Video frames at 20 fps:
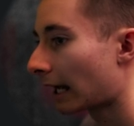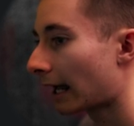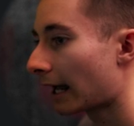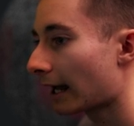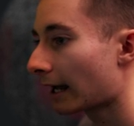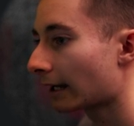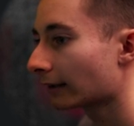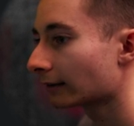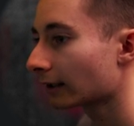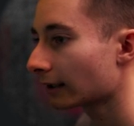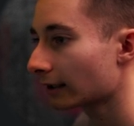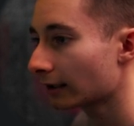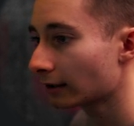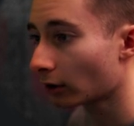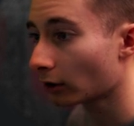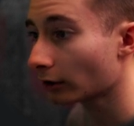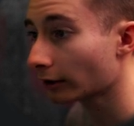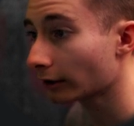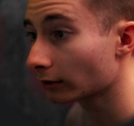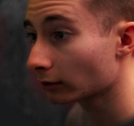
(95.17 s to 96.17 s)
And it
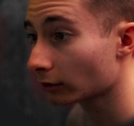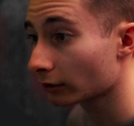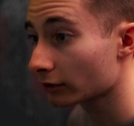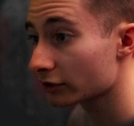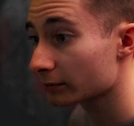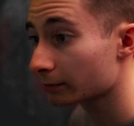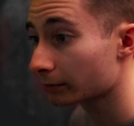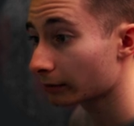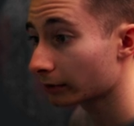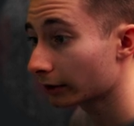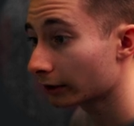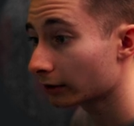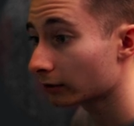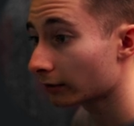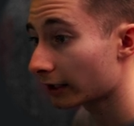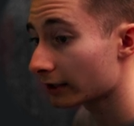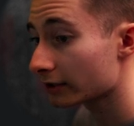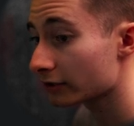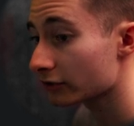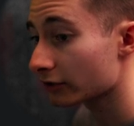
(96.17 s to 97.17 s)
already looks pretty
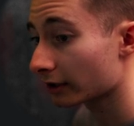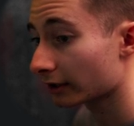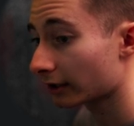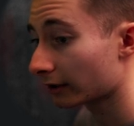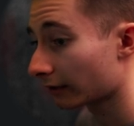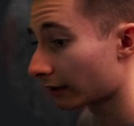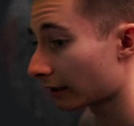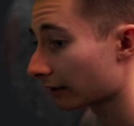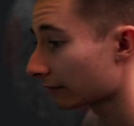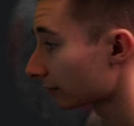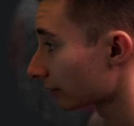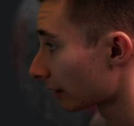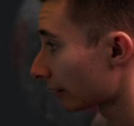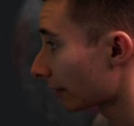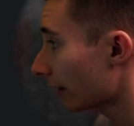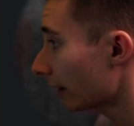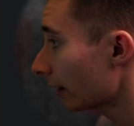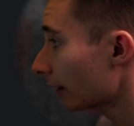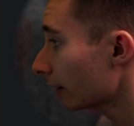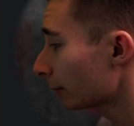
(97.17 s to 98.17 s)
great straight like
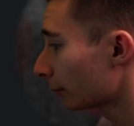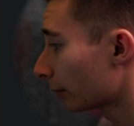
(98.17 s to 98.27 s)
right there,